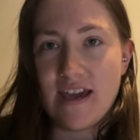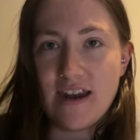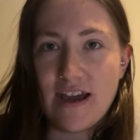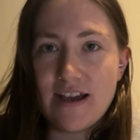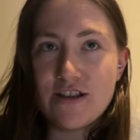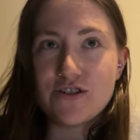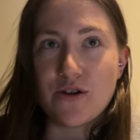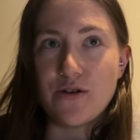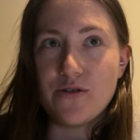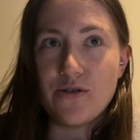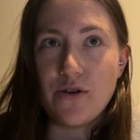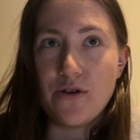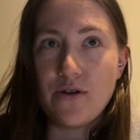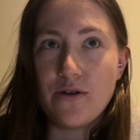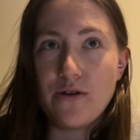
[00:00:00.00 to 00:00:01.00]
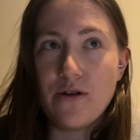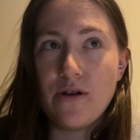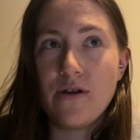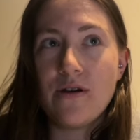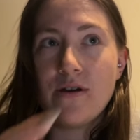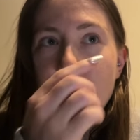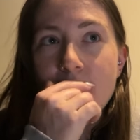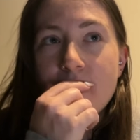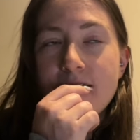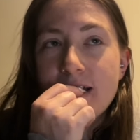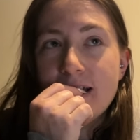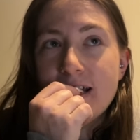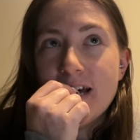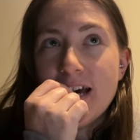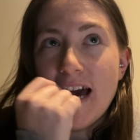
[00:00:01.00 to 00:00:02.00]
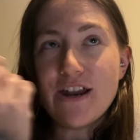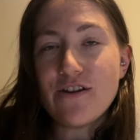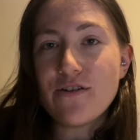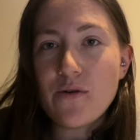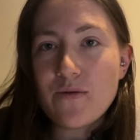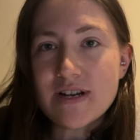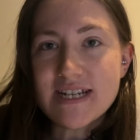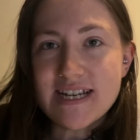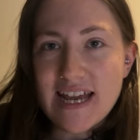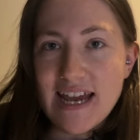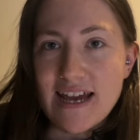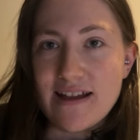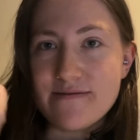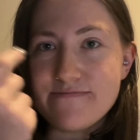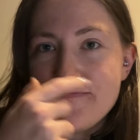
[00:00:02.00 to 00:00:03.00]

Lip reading: and I don't know what to knit.